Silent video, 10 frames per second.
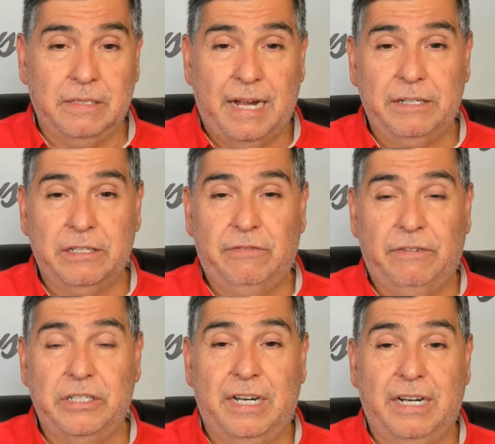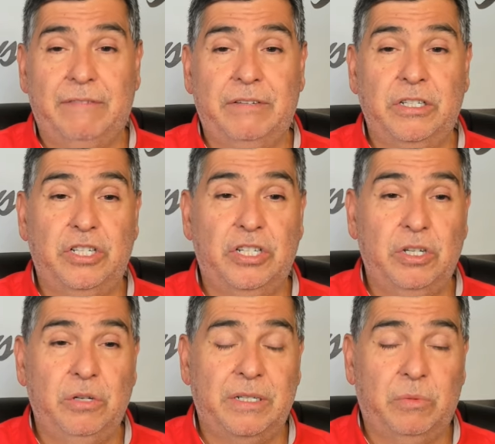Tigers finished at 11
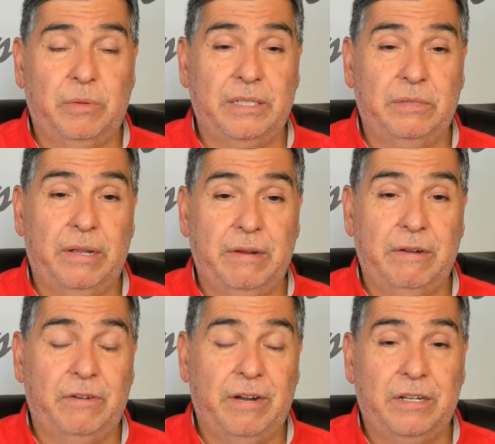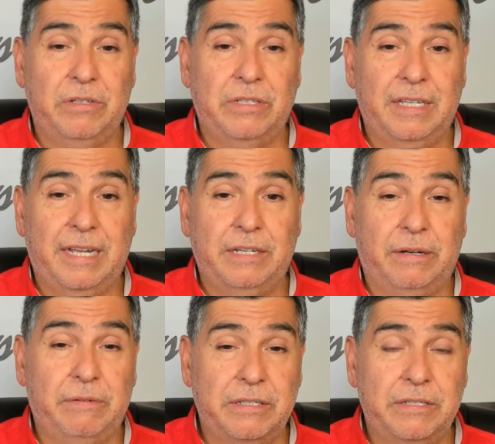2 in 2023 for head coach Eli
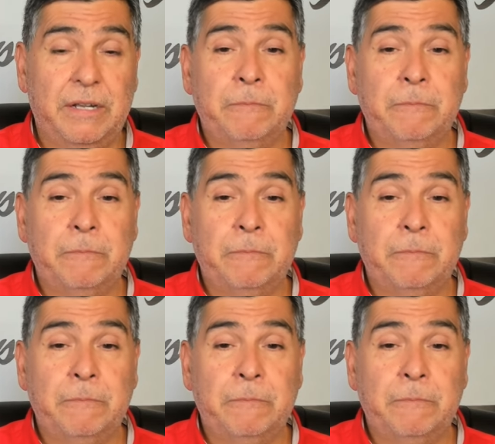Drinkwitz.